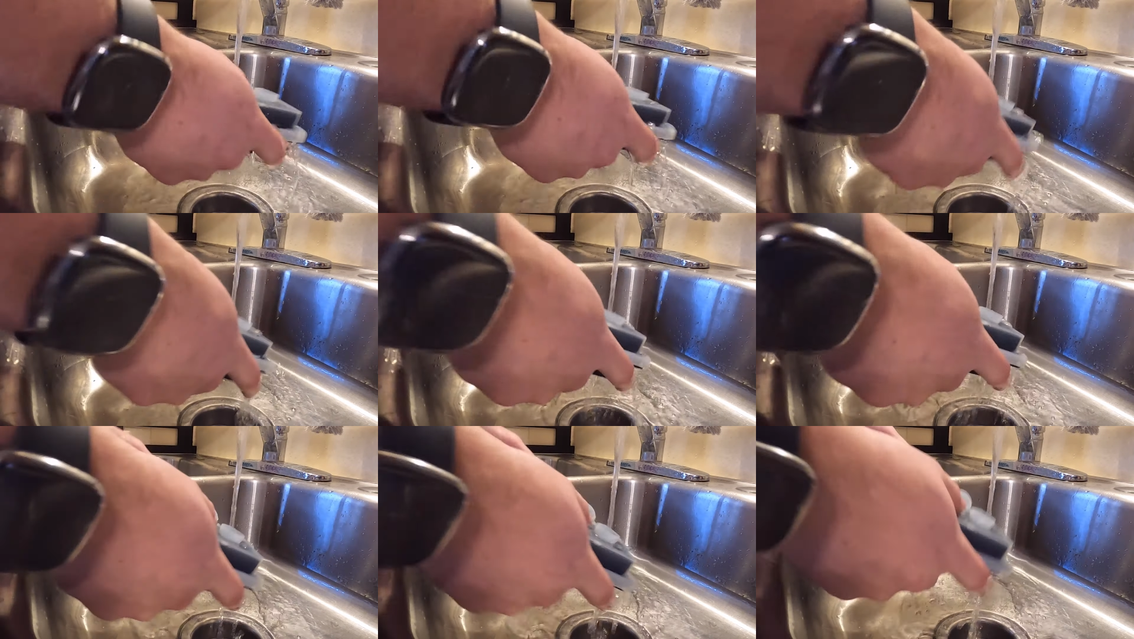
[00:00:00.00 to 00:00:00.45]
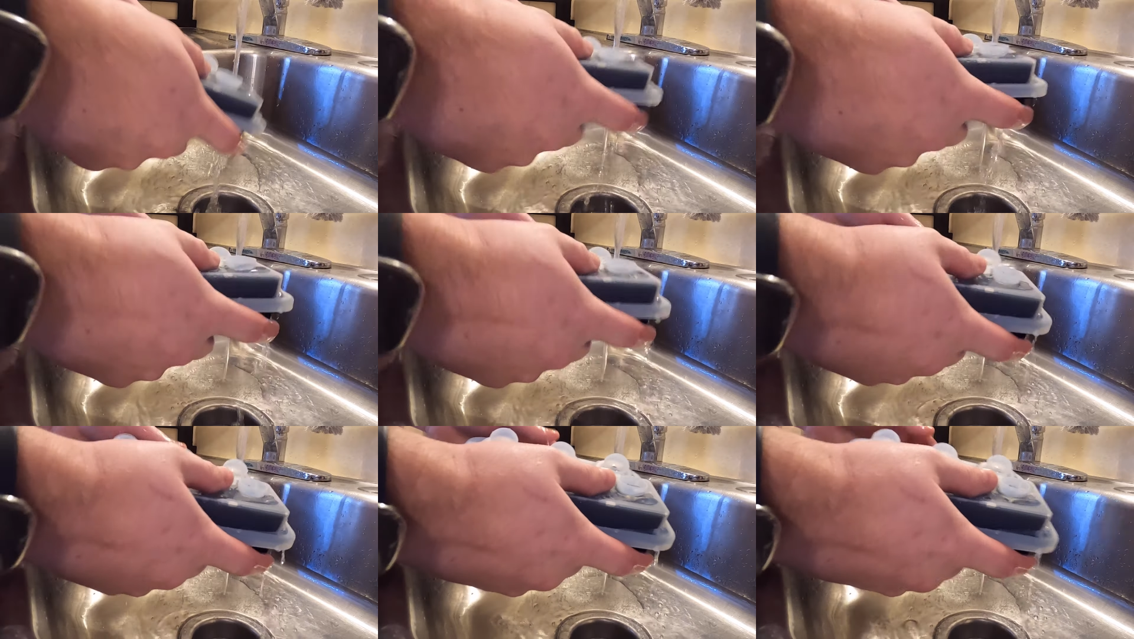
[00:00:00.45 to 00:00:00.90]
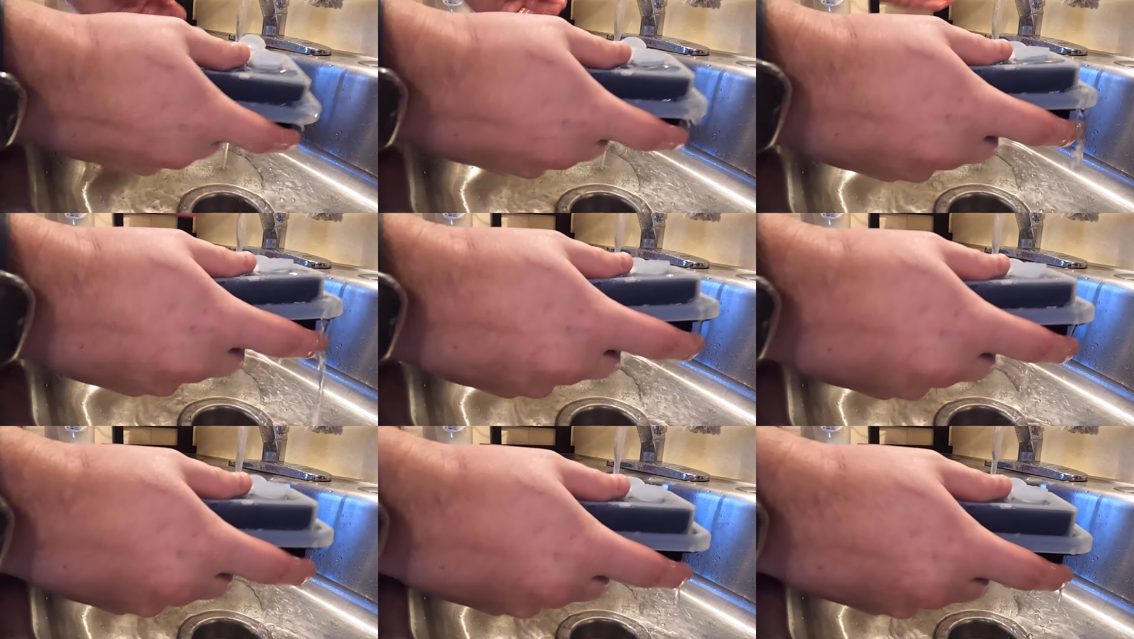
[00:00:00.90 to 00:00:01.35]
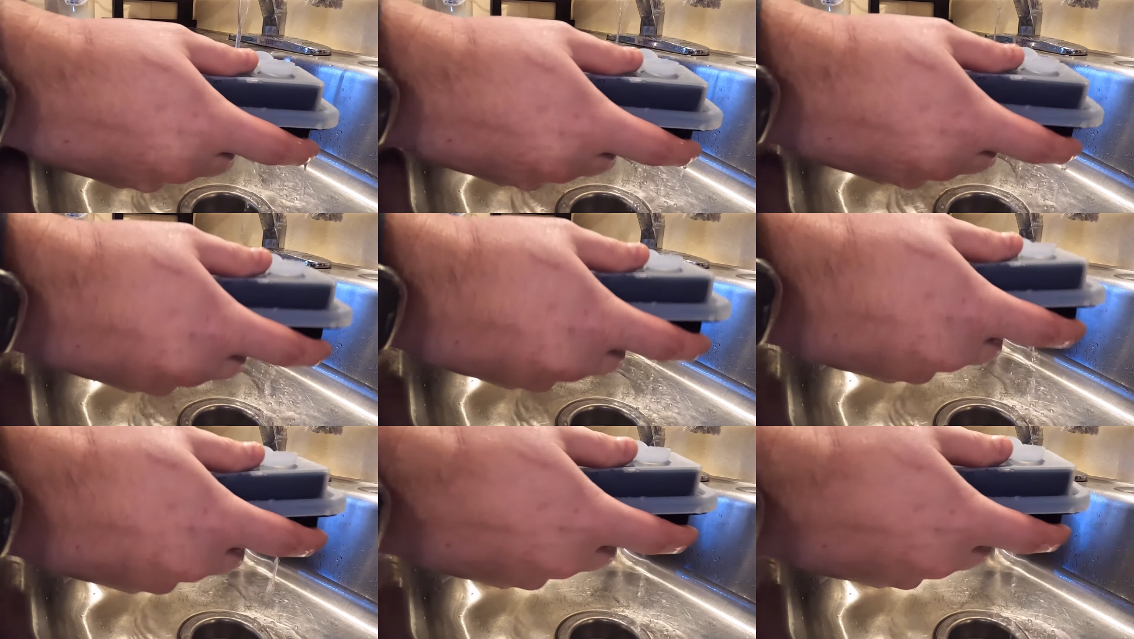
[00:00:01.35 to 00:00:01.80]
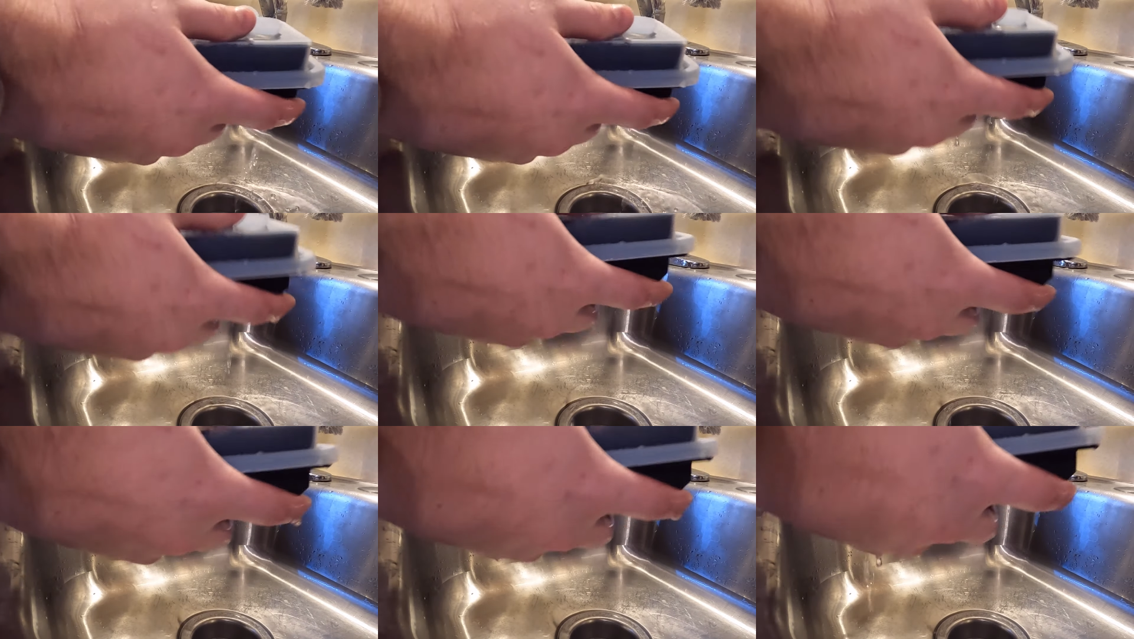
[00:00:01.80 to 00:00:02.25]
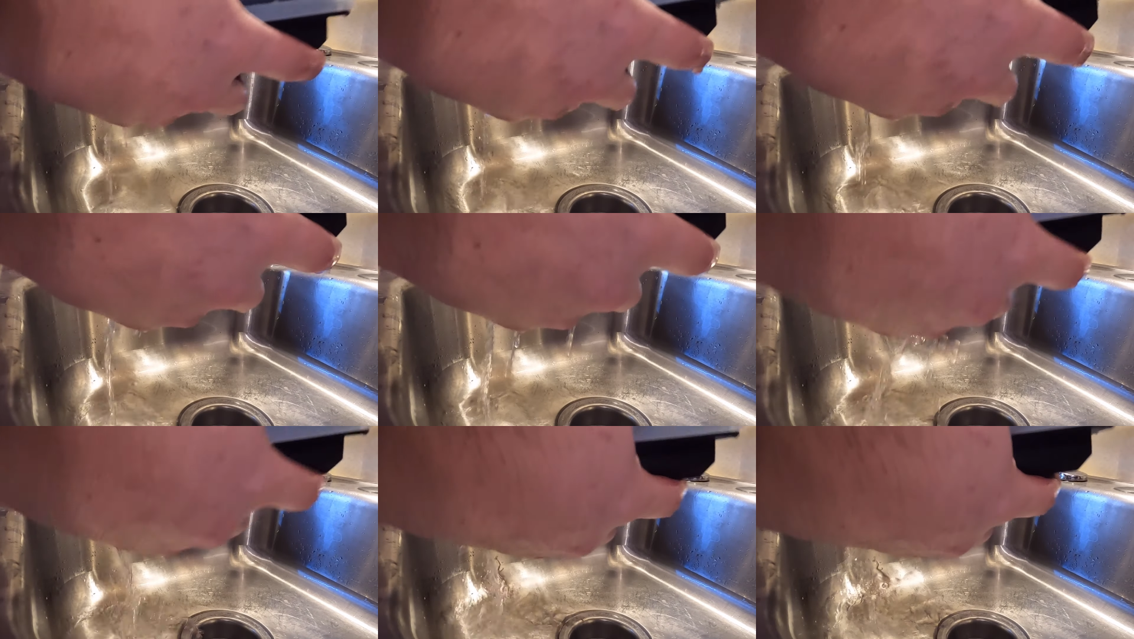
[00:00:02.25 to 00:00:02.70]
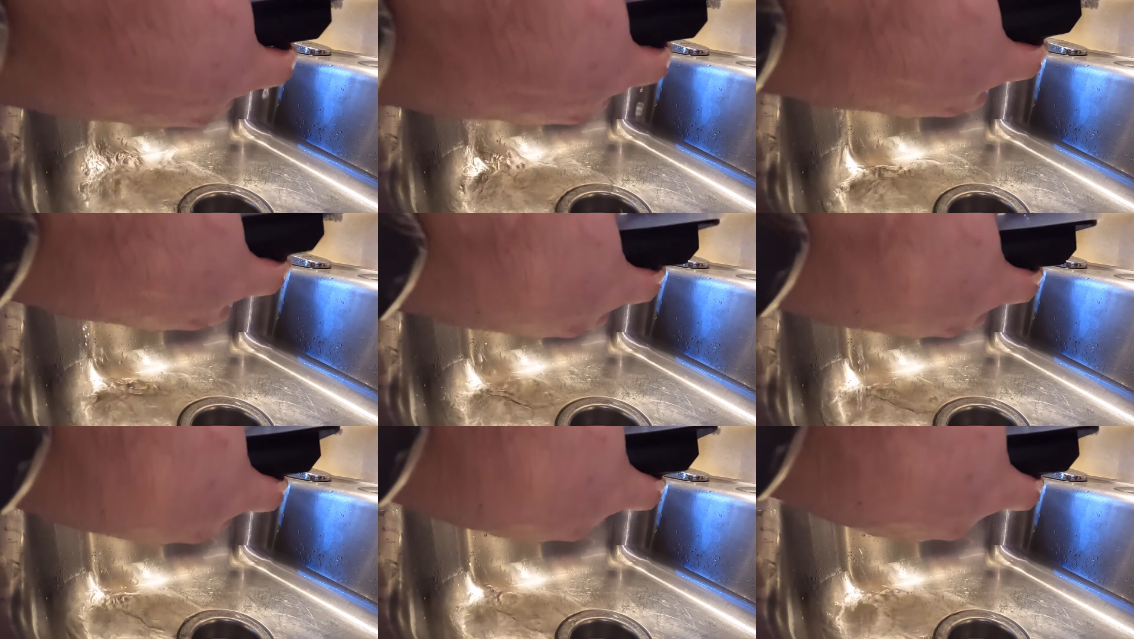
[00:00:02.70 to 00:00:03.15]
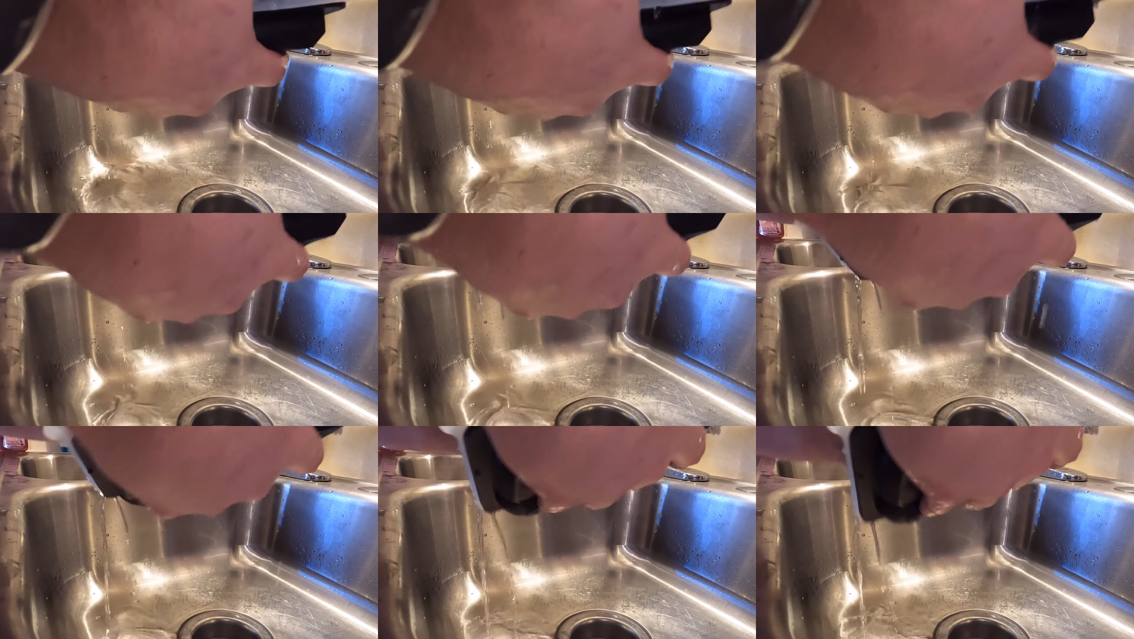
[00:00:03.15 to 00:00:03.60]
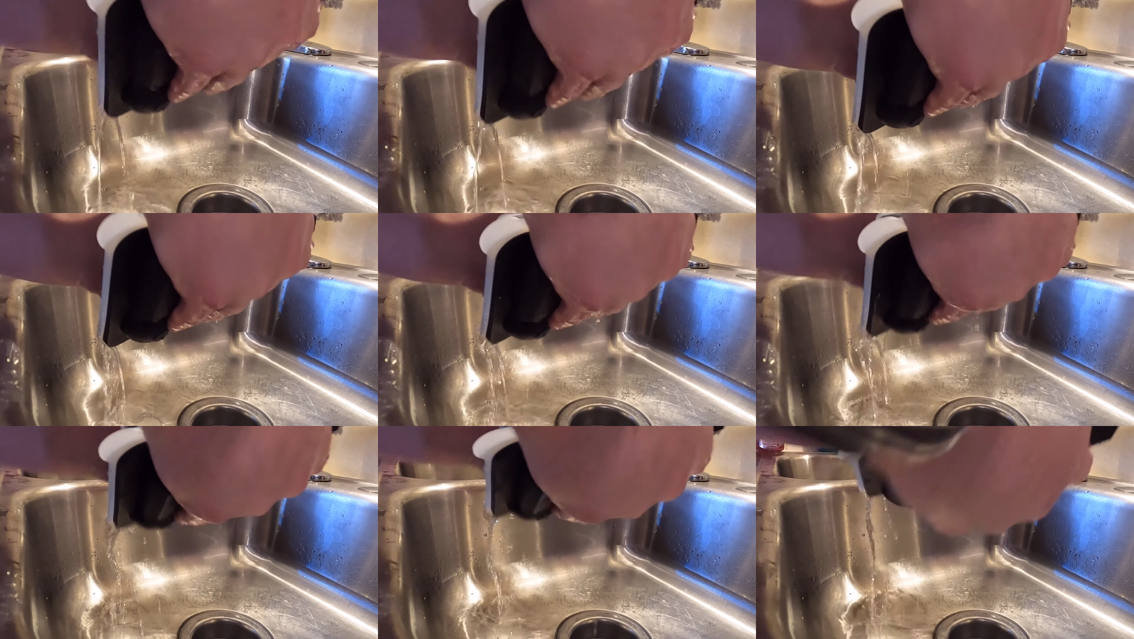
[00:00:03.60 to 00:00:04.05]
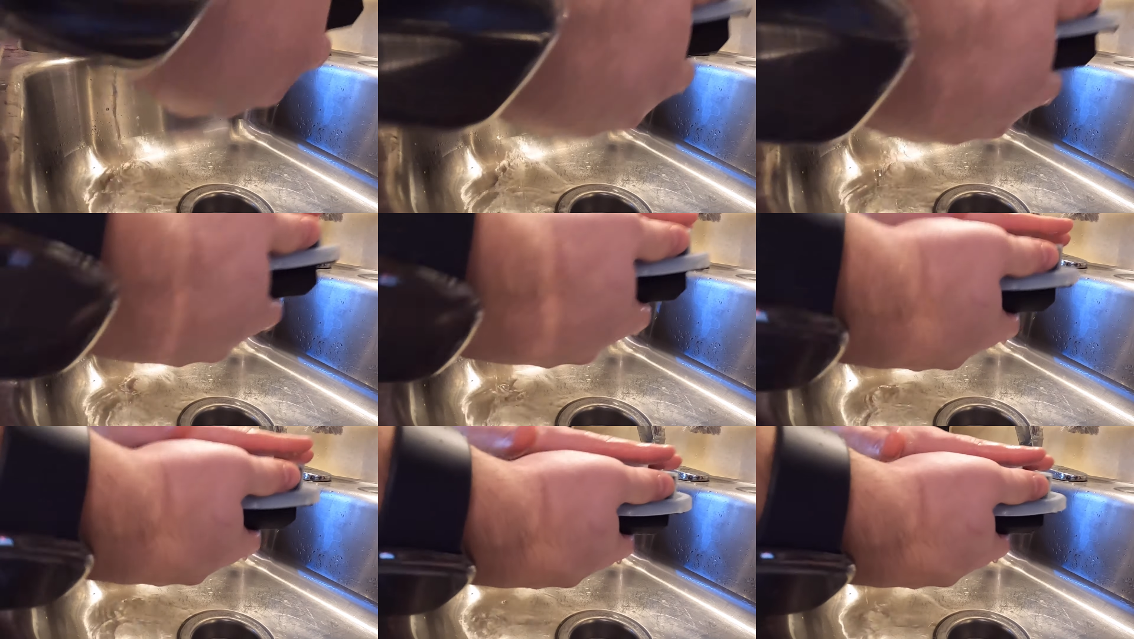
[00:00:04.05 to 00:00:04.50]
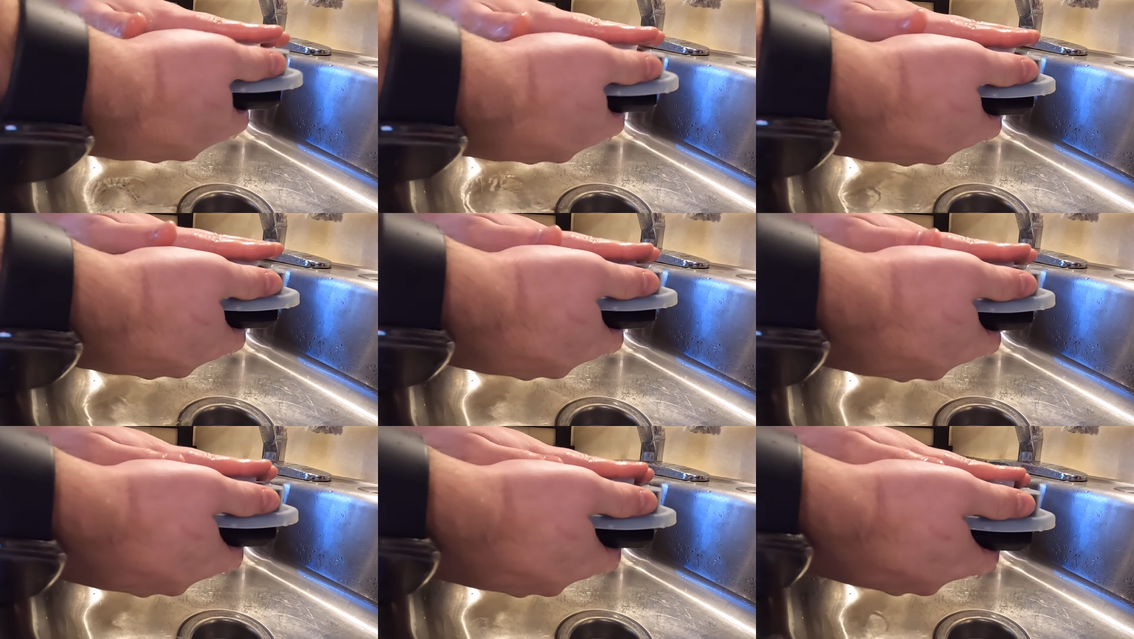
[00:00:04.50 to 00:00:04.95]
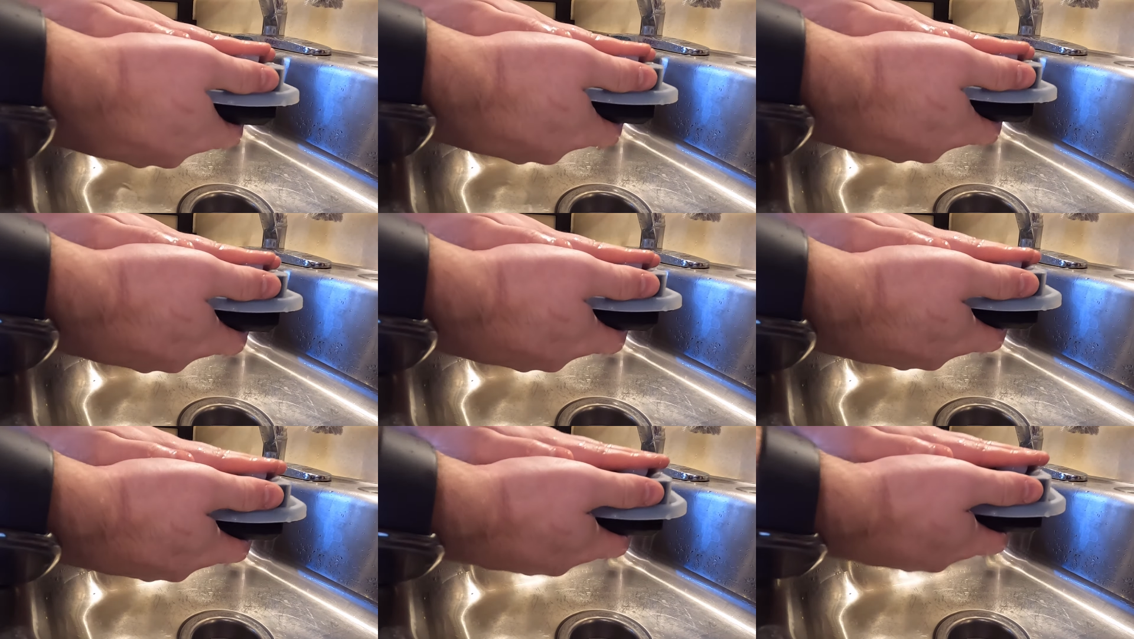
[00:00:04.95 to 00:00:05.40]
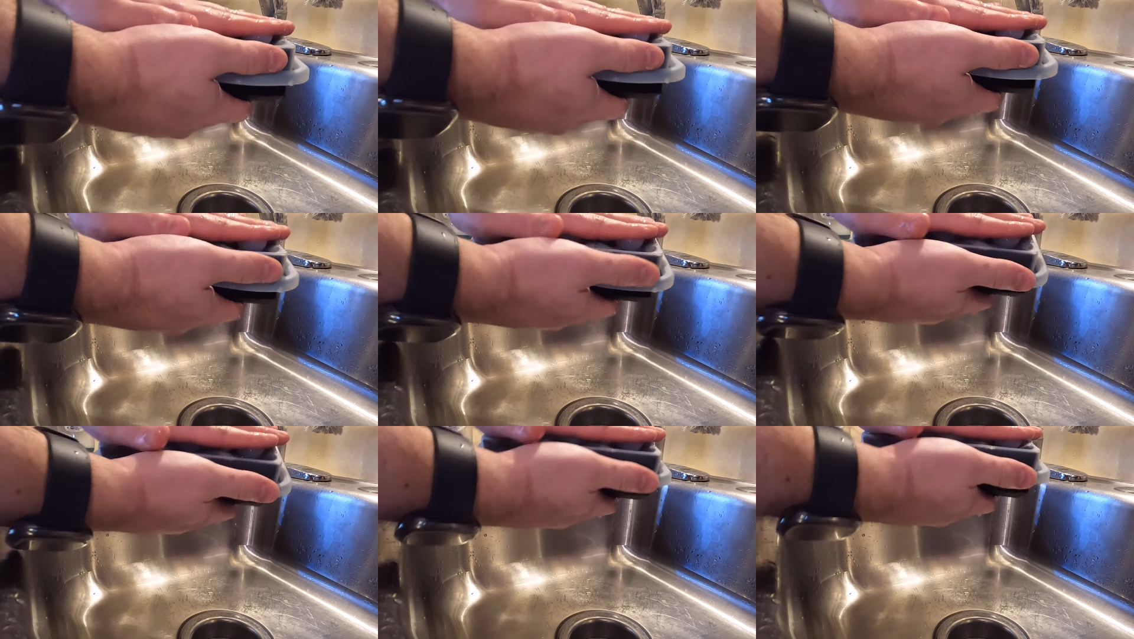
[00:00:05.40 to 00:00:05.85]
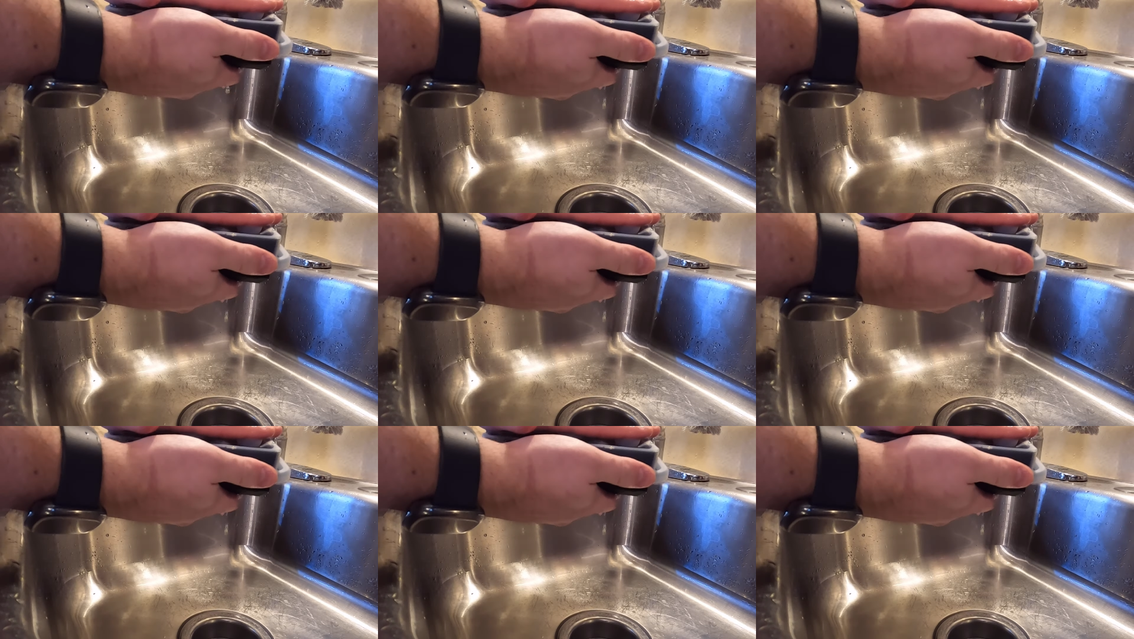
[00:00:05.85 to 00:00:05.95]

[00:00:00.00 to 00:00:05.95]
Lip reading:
No face is visible, so there are no lips to read.